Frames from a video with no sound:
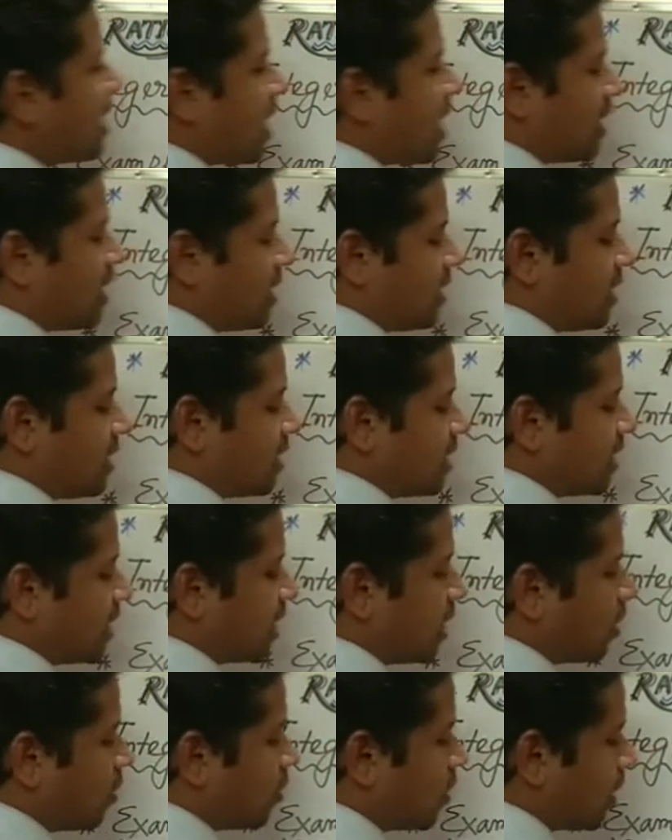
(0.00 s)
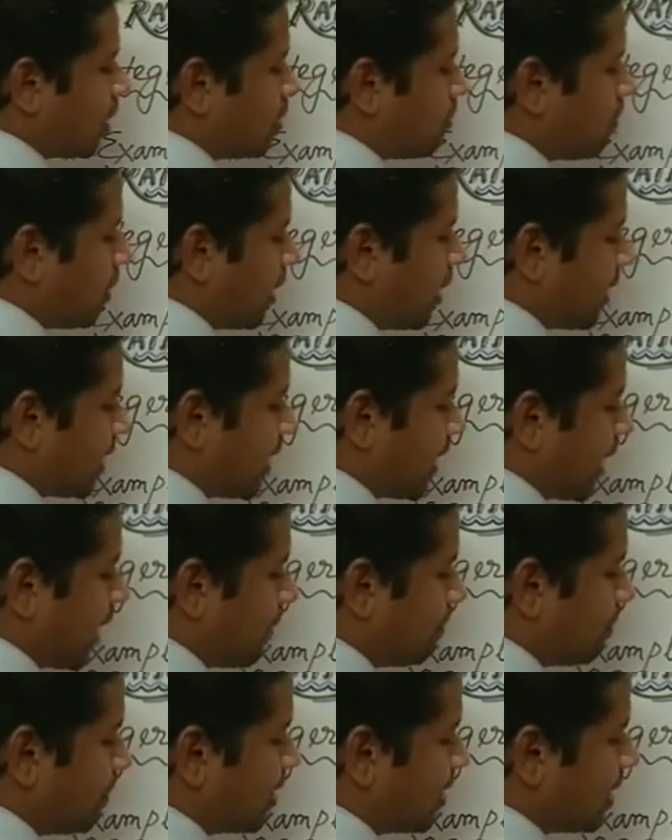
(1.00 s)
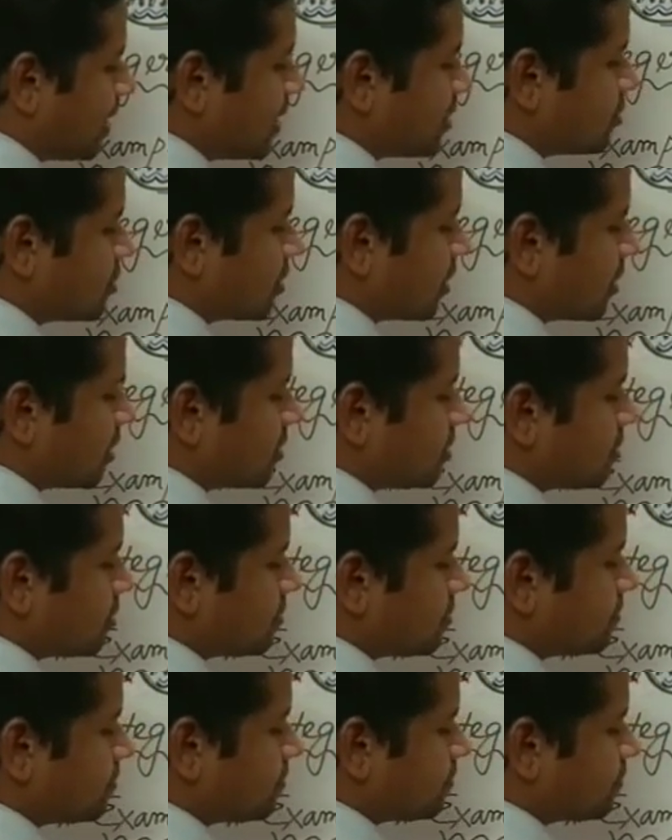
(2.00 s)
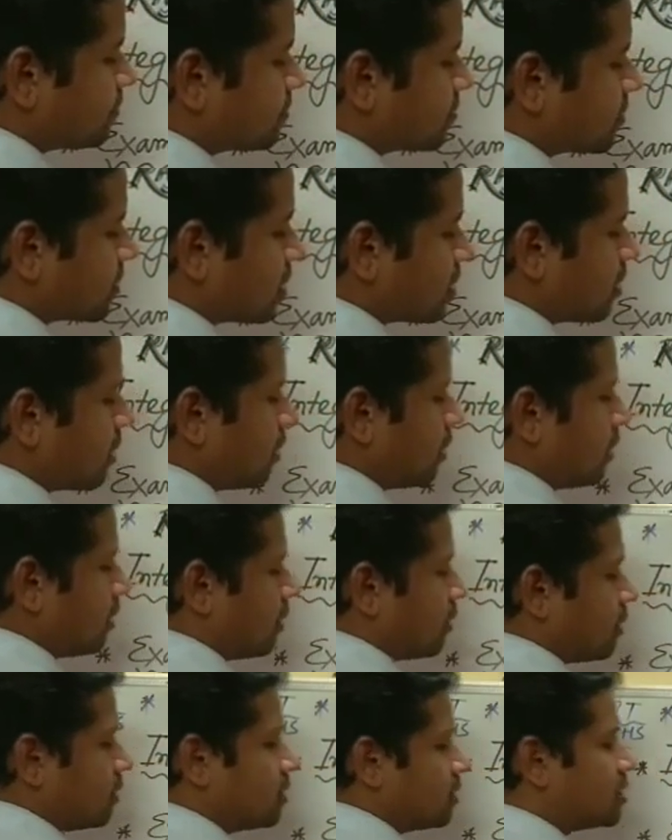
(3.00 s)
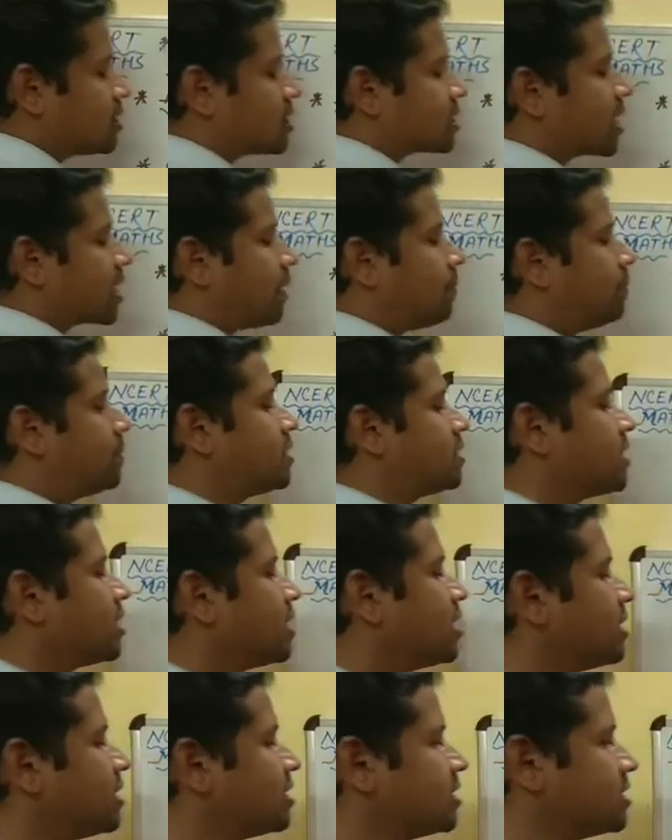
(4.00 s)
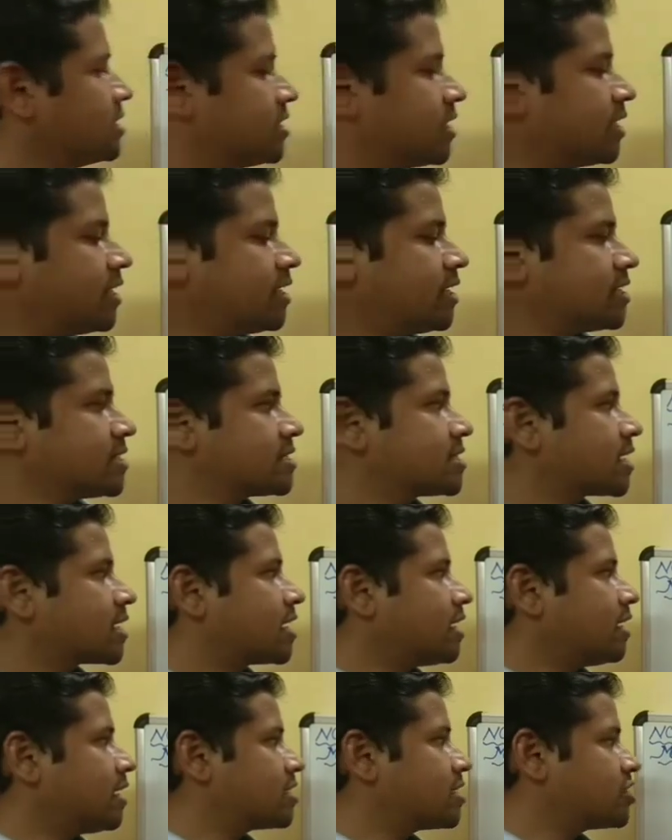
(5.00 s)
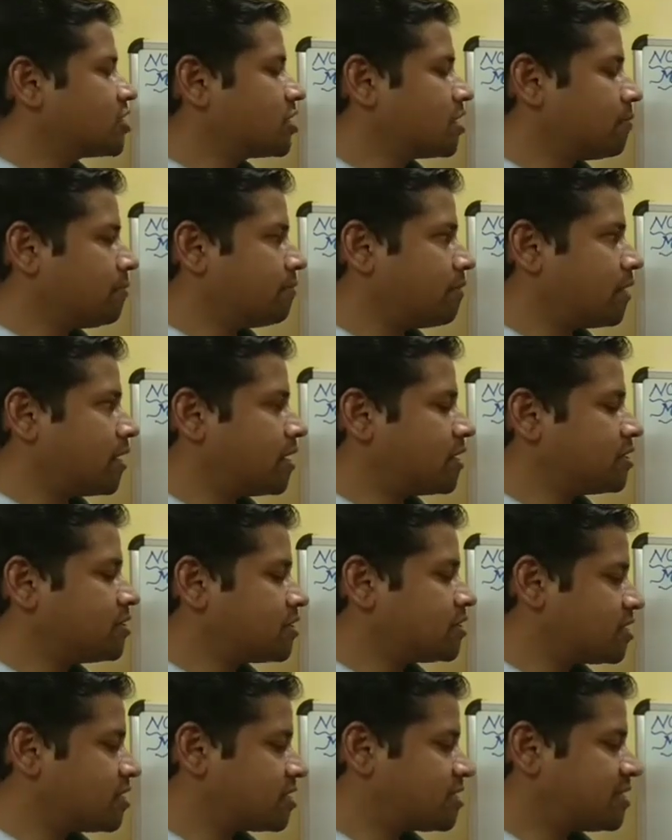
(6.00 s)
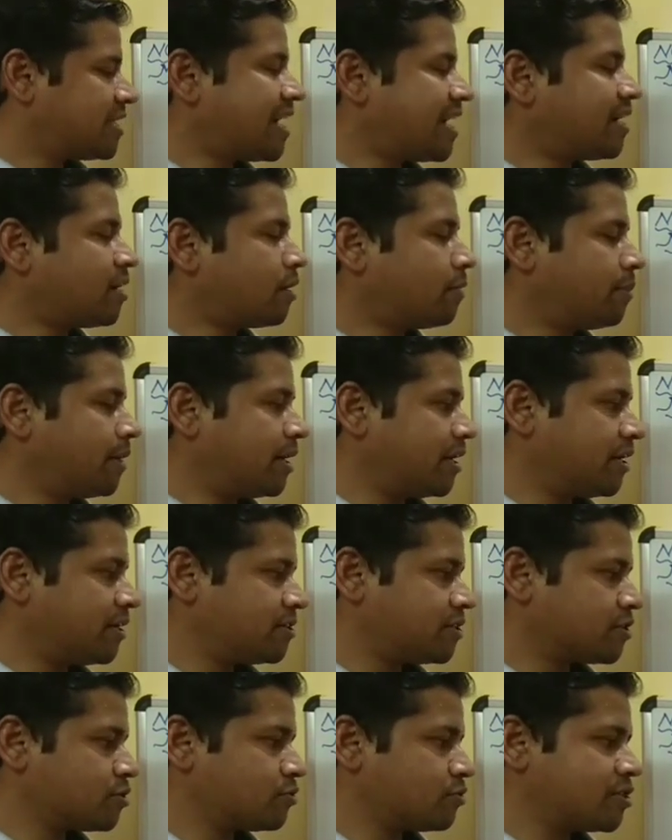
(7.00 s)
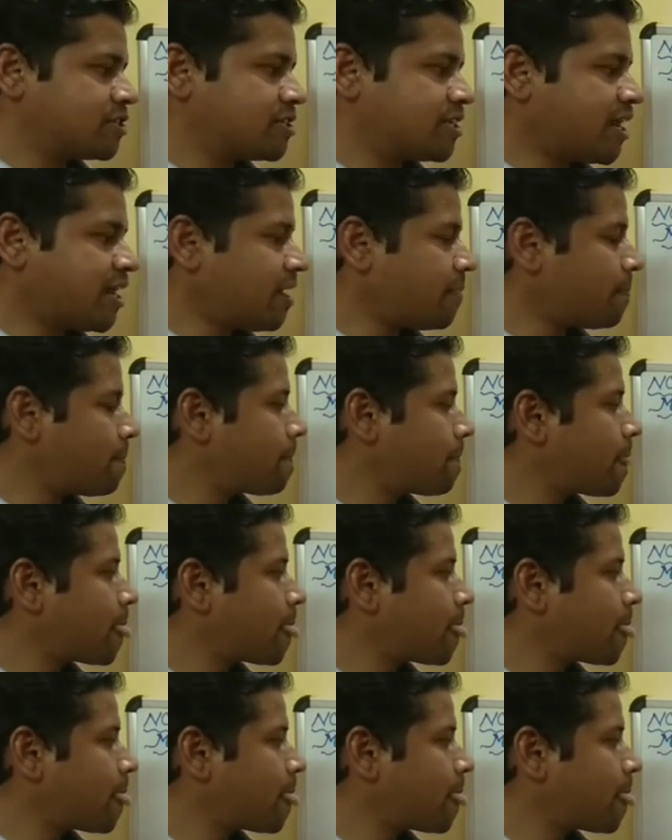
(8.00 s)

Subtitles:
are denoted by capital Z. This capital Z is the collection of integers, the set of integers we say